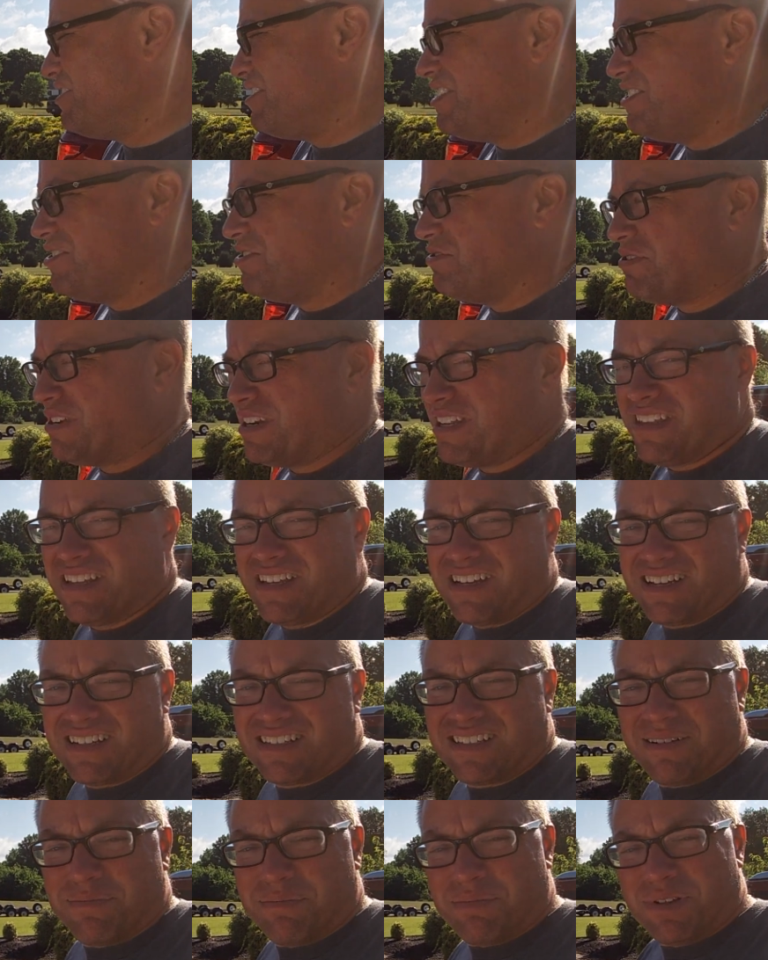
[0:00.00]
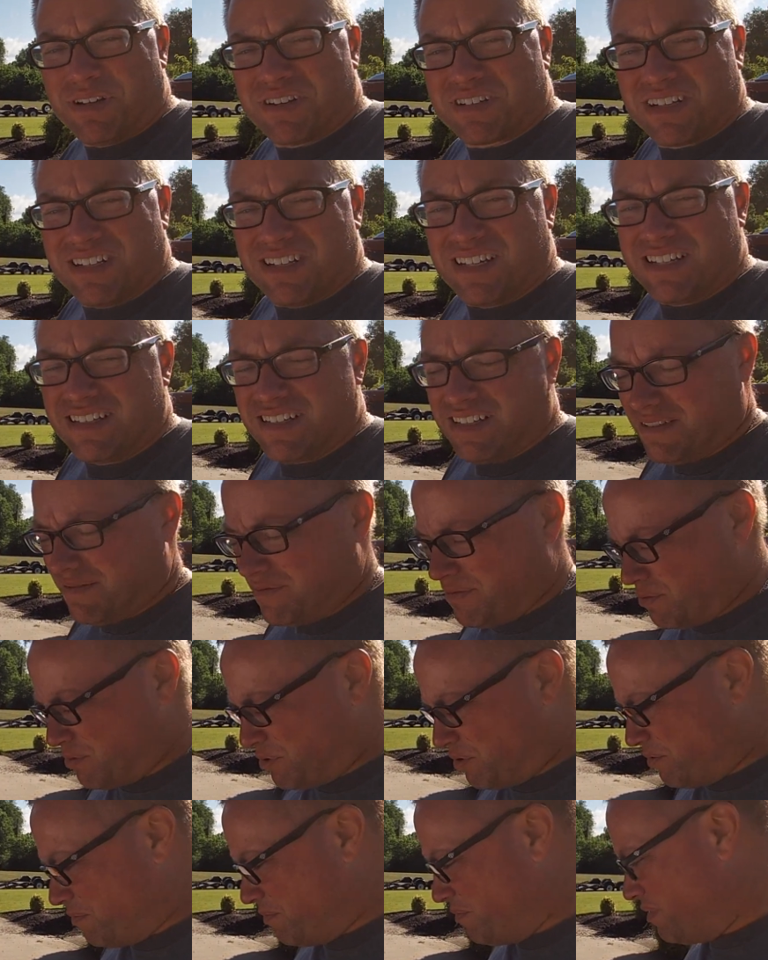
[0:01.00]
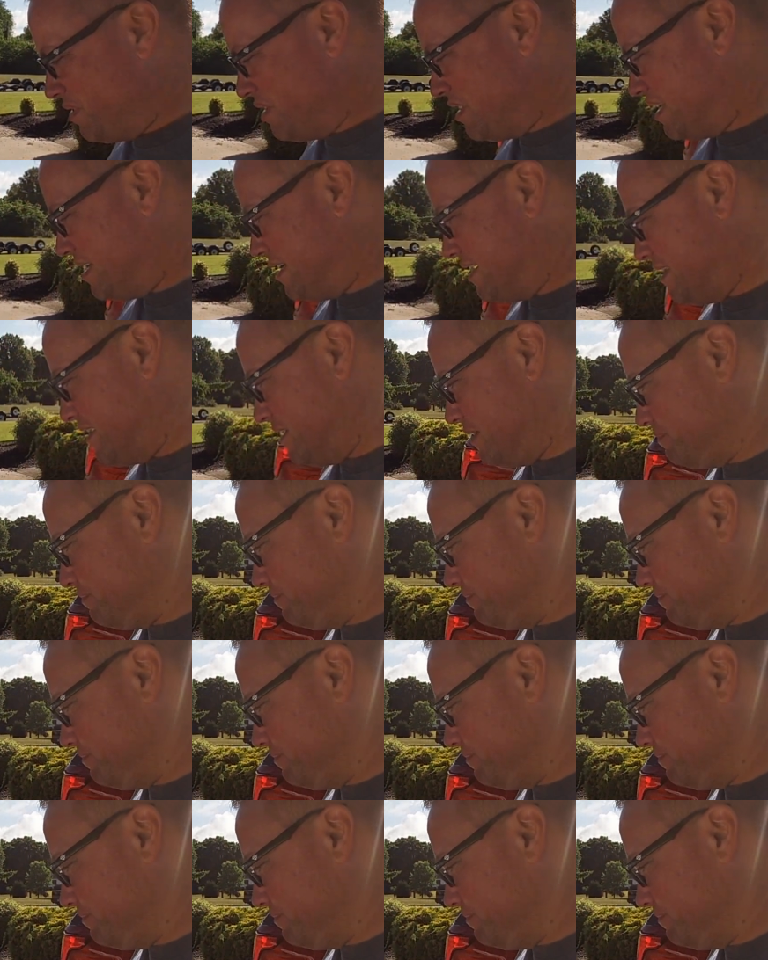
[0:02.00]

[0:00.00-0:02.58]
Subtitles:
didn't do anything except plug the lights in for him. I